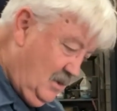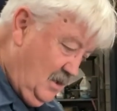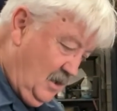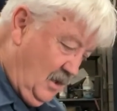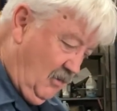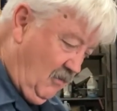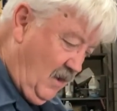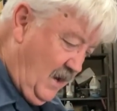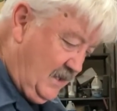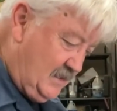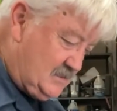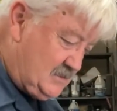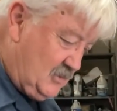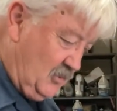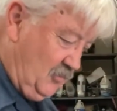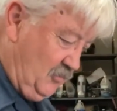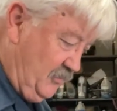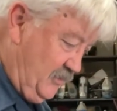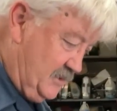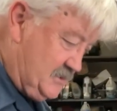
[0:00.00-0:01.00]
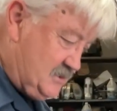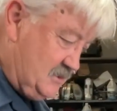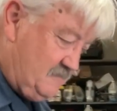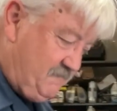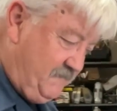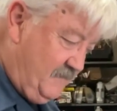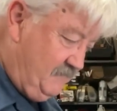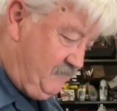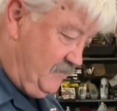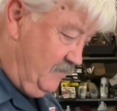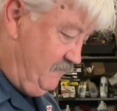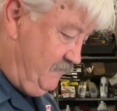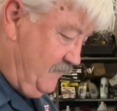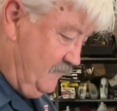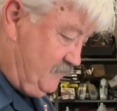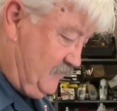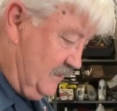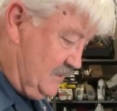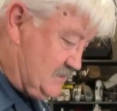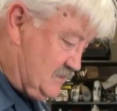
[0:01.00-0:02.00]
All right, so this is
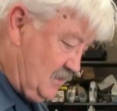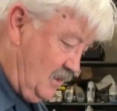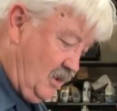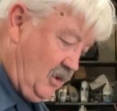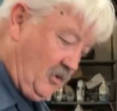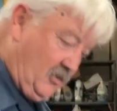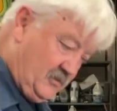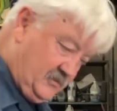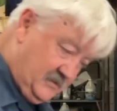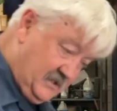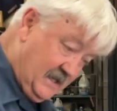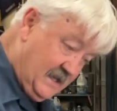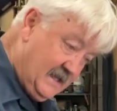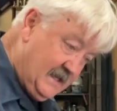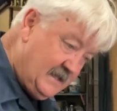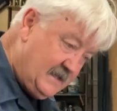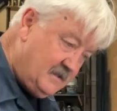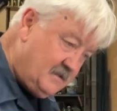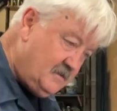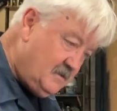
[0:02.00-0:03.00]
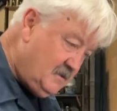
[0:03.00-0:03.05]
50-50 solder, tin,